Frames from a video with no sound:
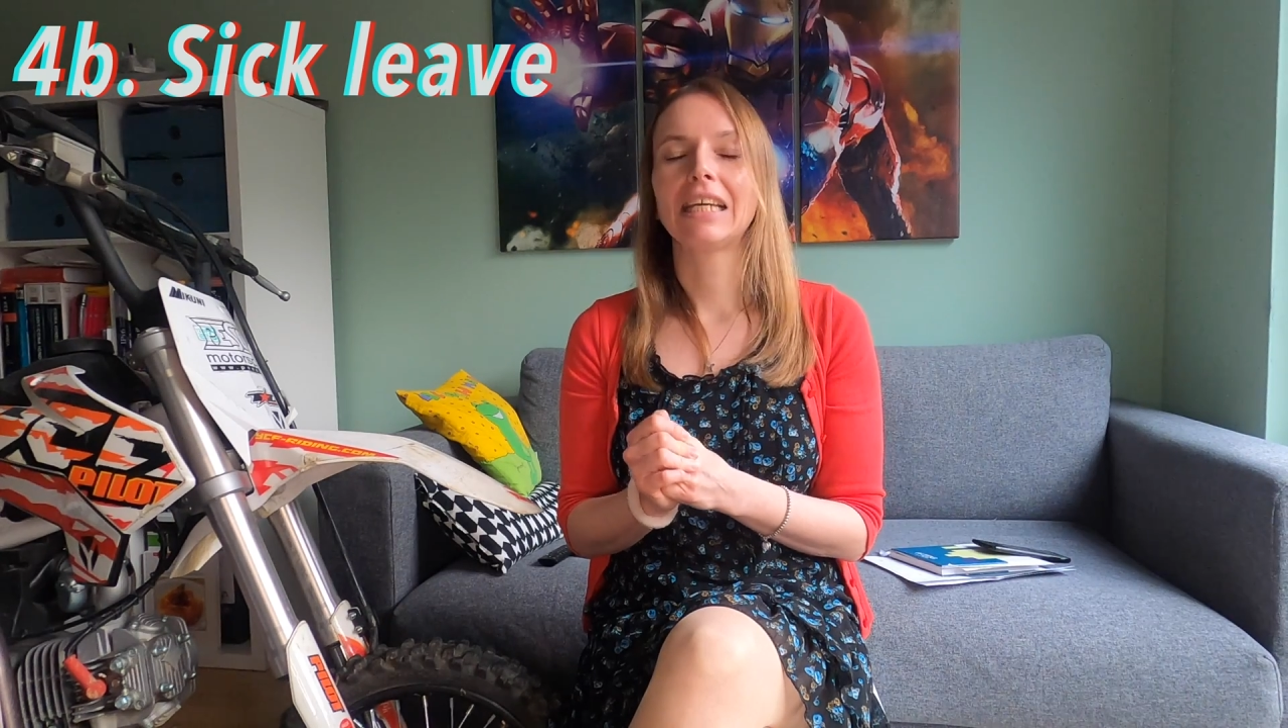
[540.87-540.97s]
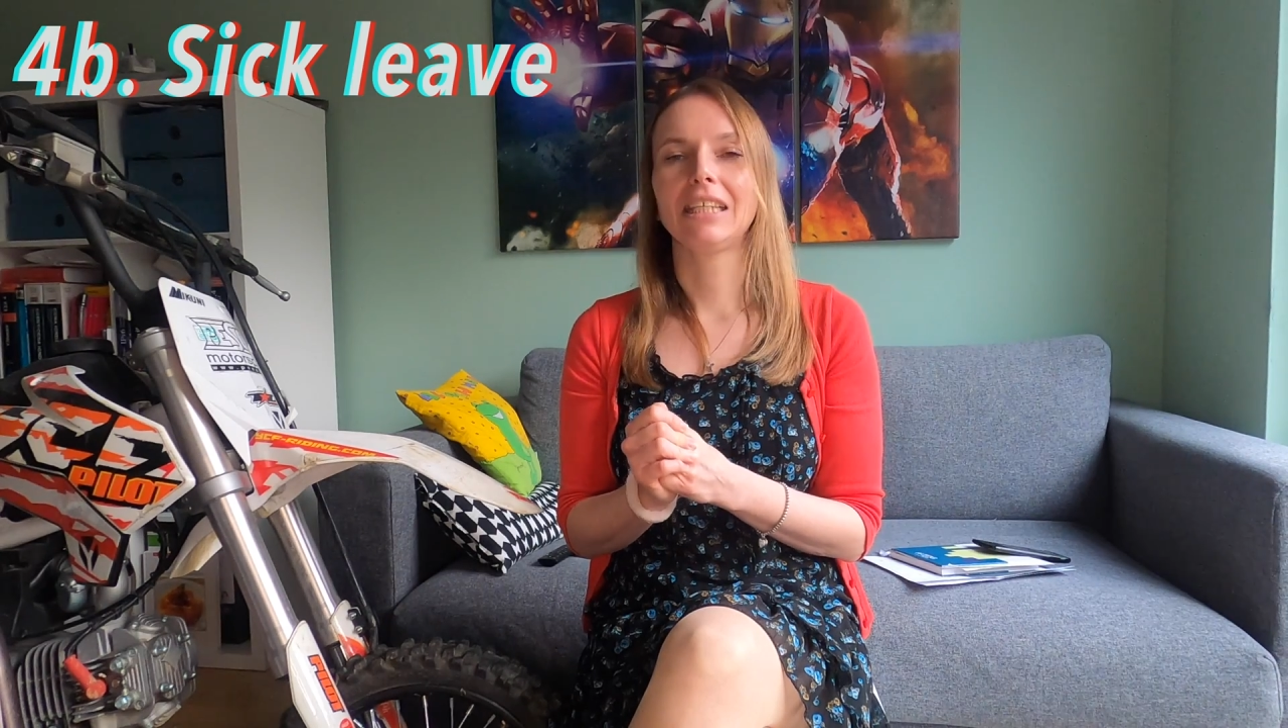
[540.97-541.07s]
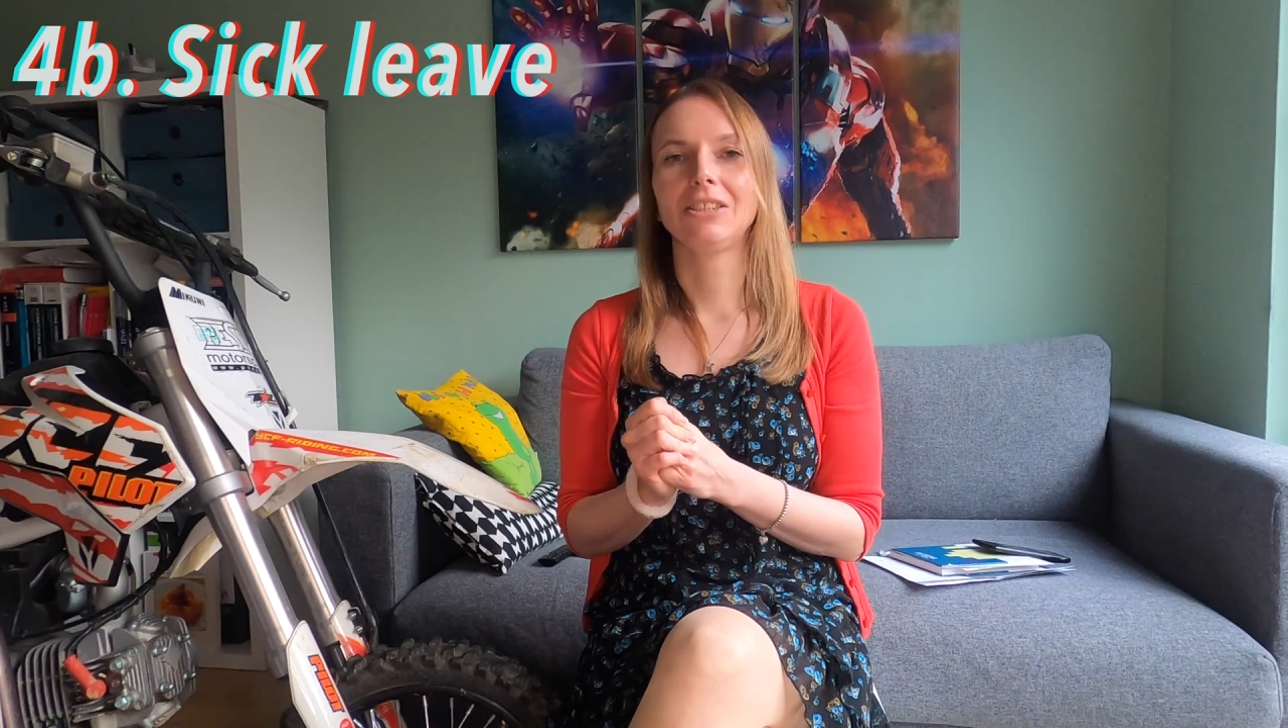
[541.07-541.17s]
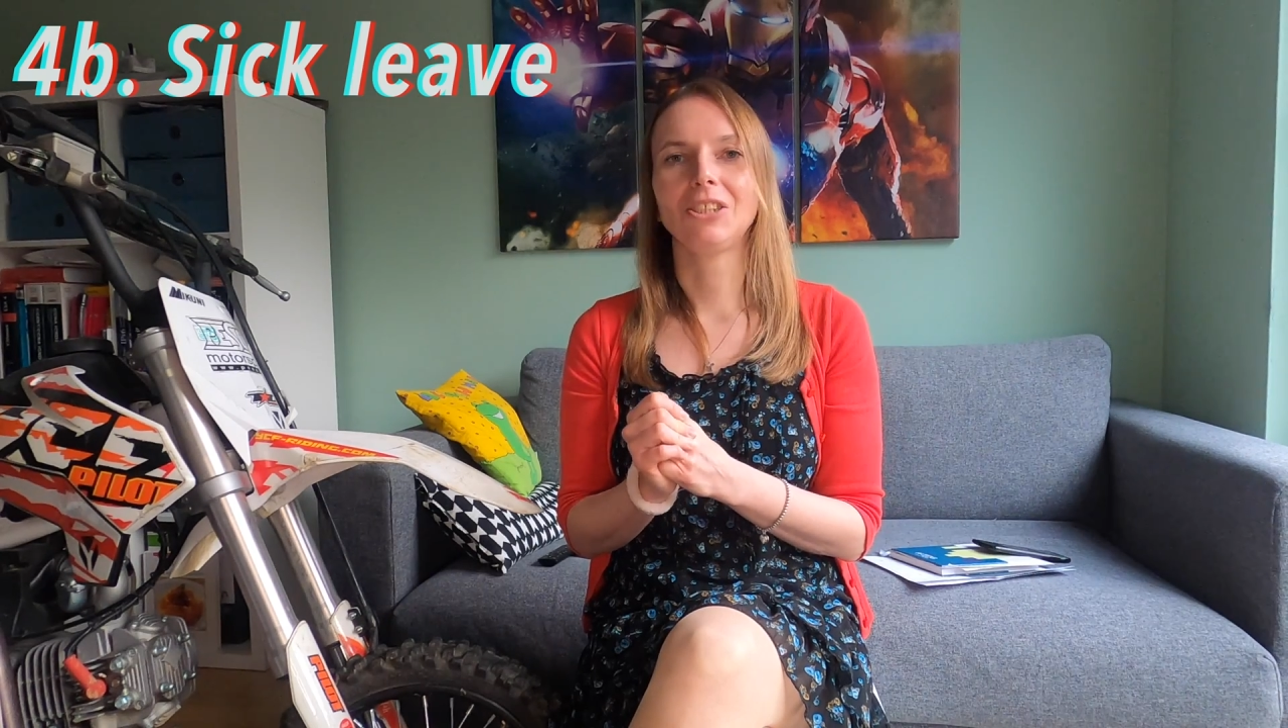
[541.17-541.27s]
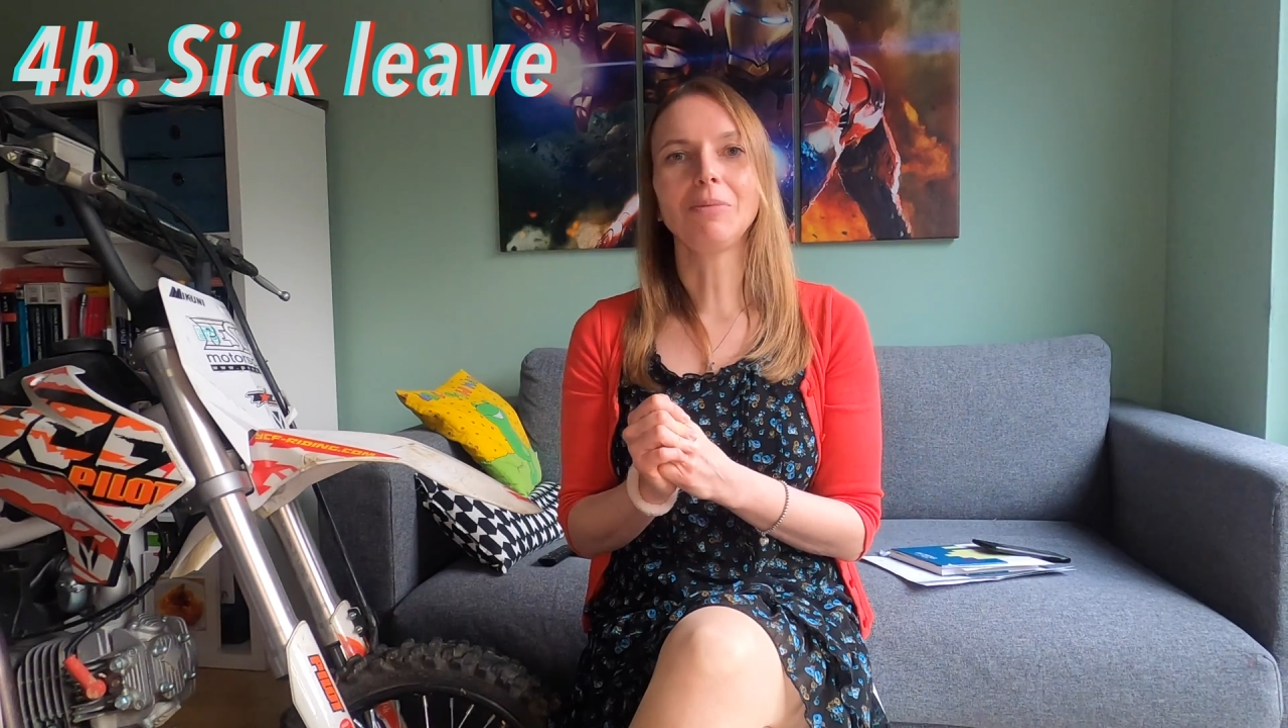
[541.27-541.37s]

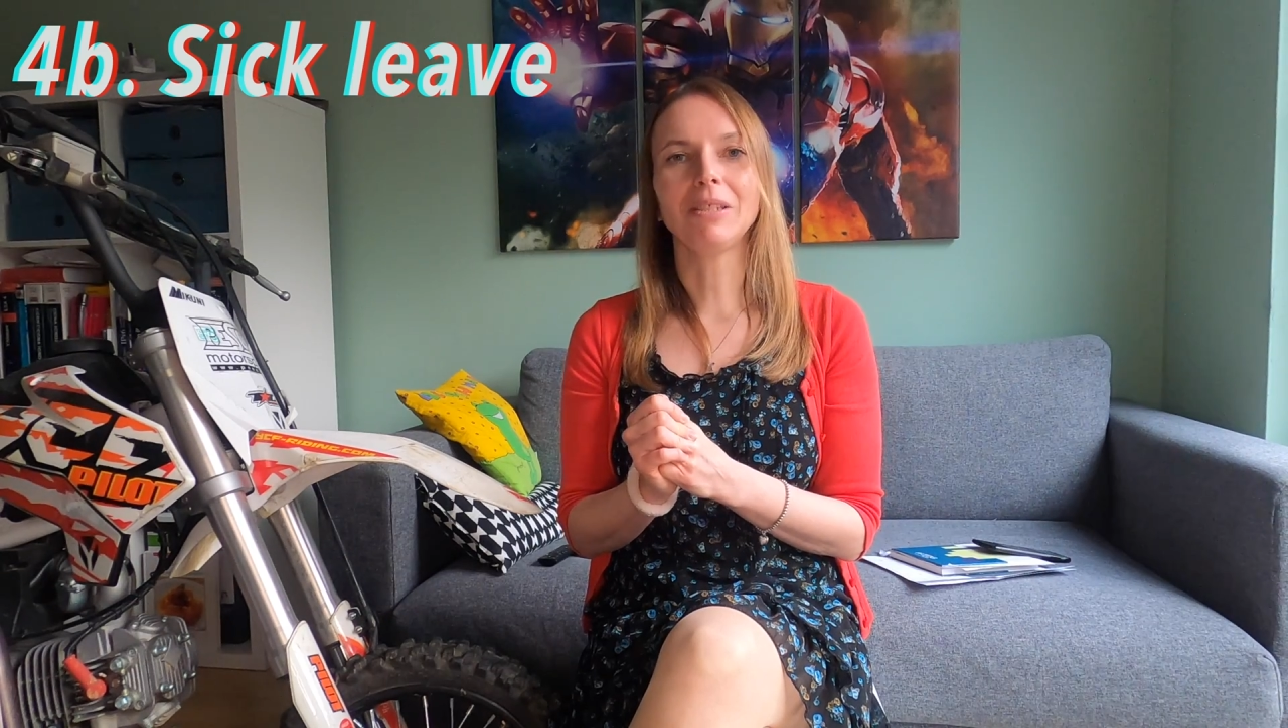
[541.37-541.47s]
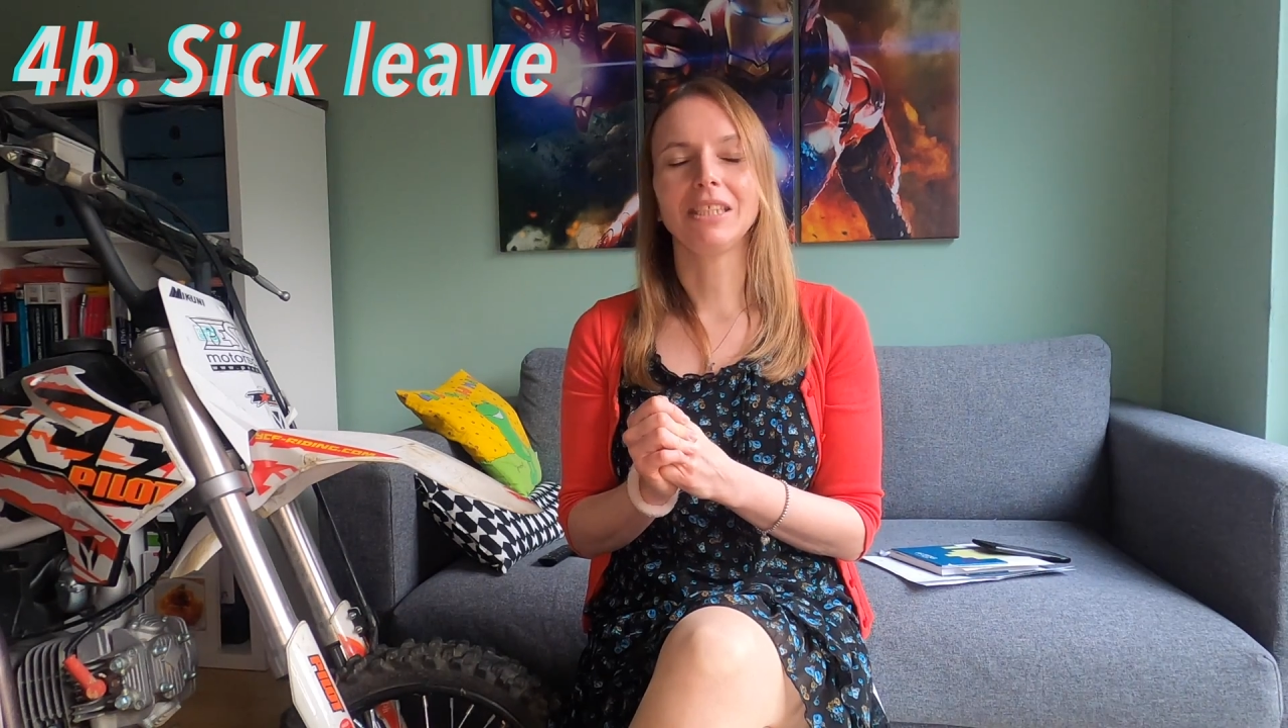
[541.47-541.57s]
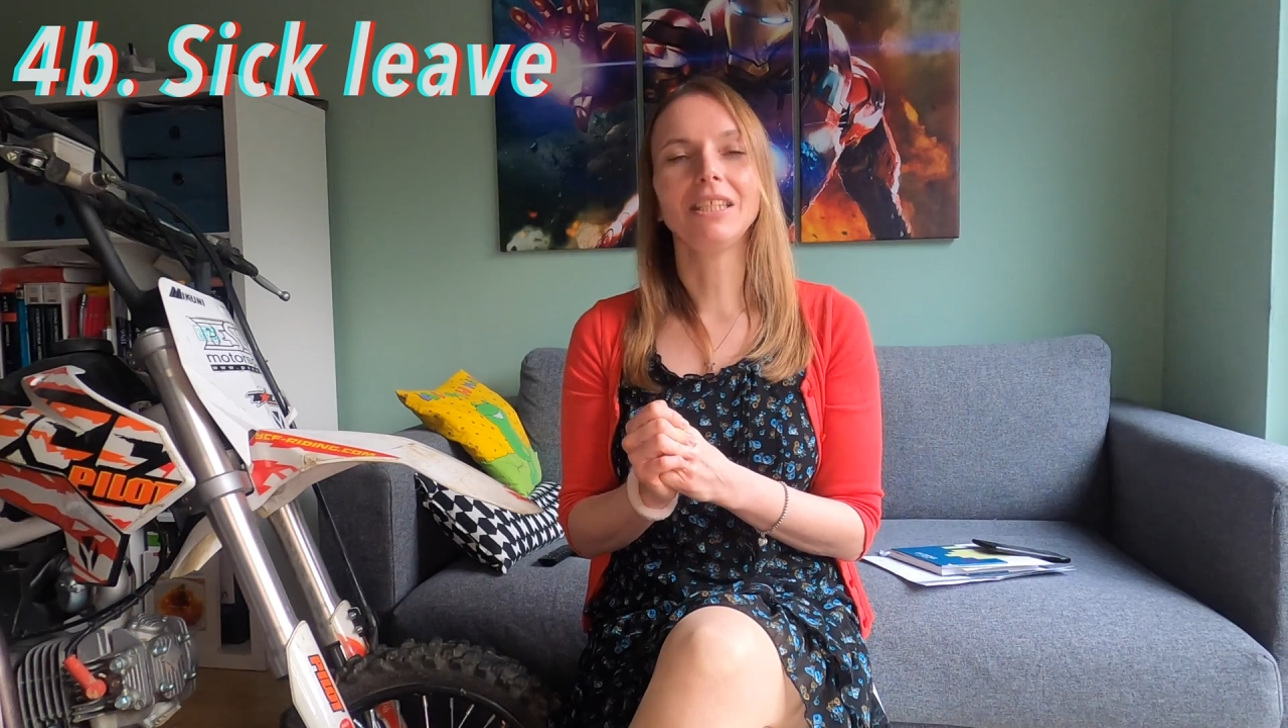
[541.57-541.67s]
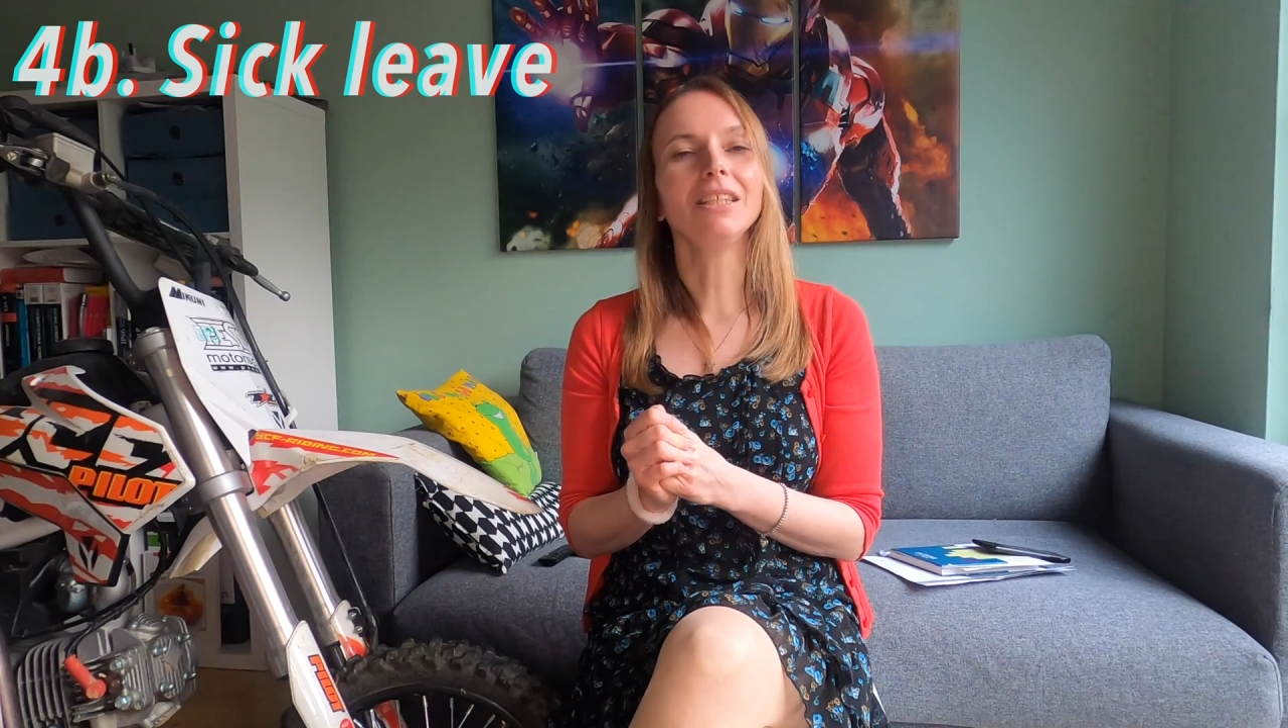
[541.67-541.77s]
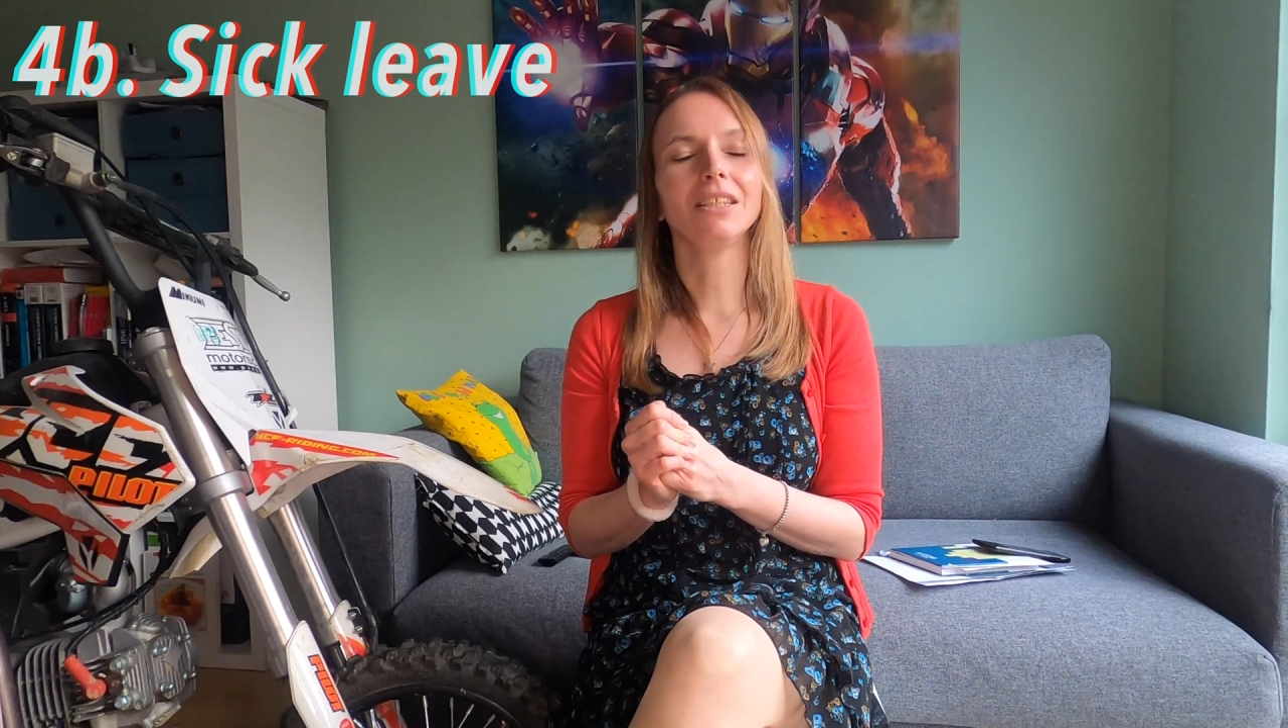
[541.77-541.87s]
In
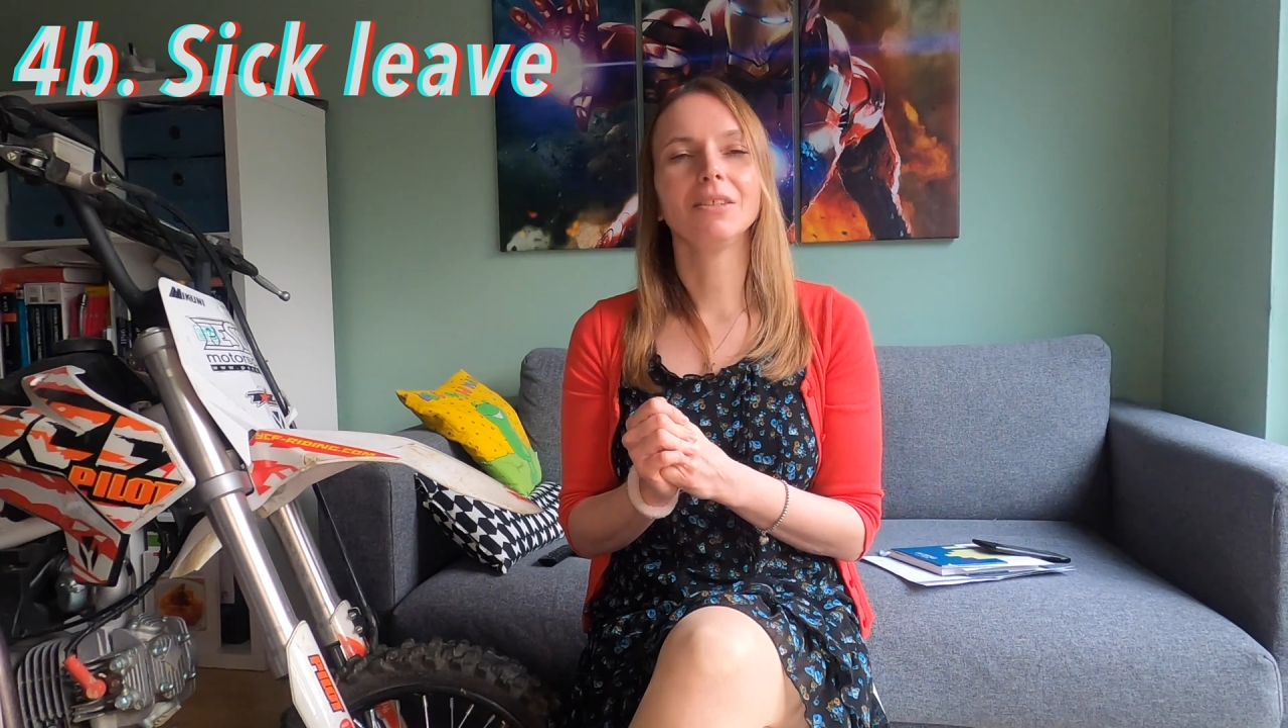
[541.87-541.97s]
Germany,